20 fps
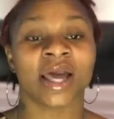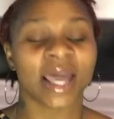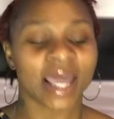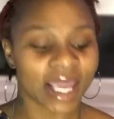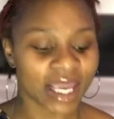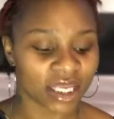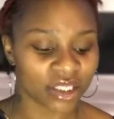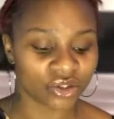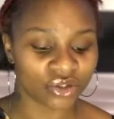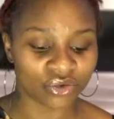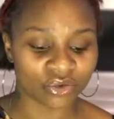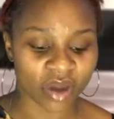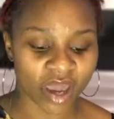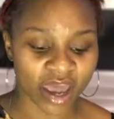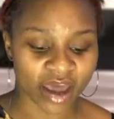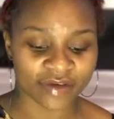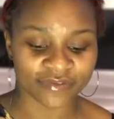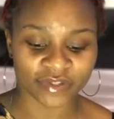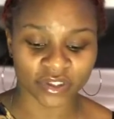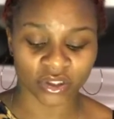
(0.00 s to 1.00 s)
And you
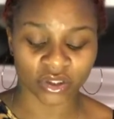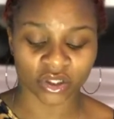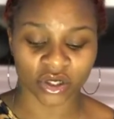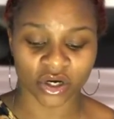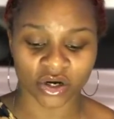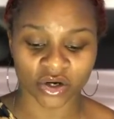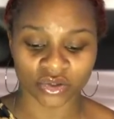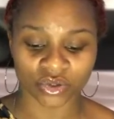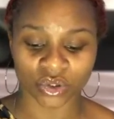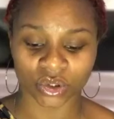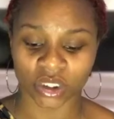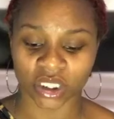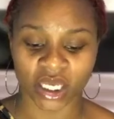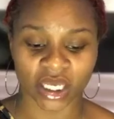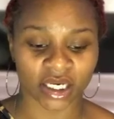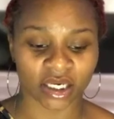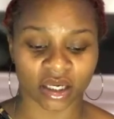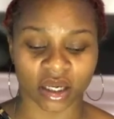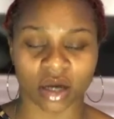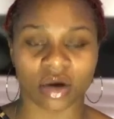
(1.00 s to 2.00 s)
have to learn to let
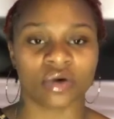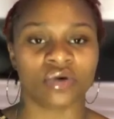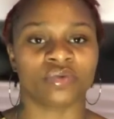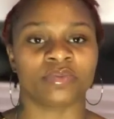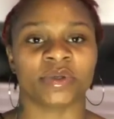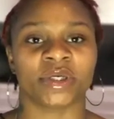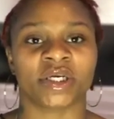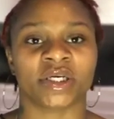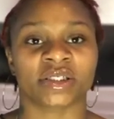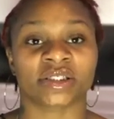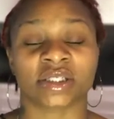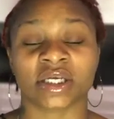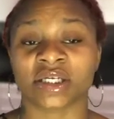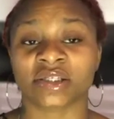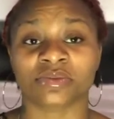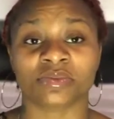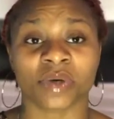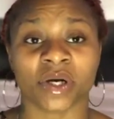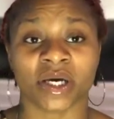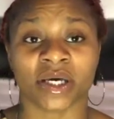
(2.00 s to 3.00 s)
it go, because guess
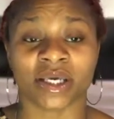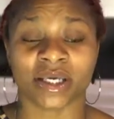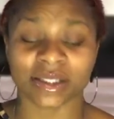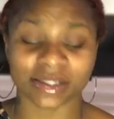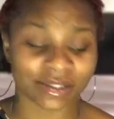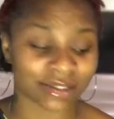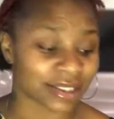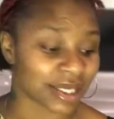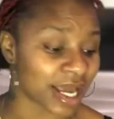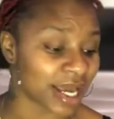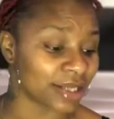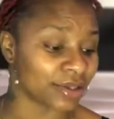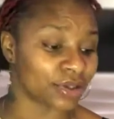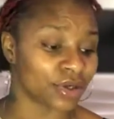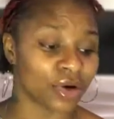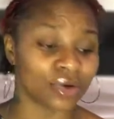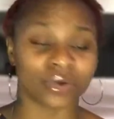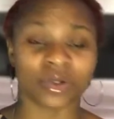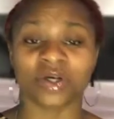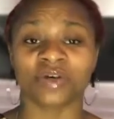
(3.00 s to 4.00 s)
what? It's
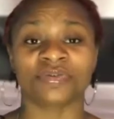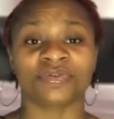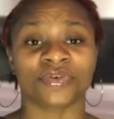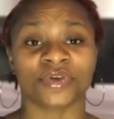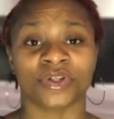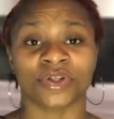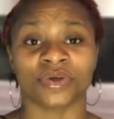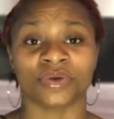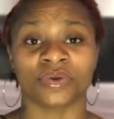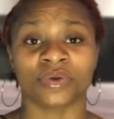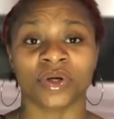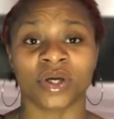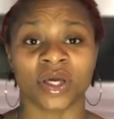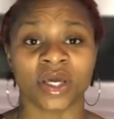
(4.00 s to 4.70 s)
no good for you.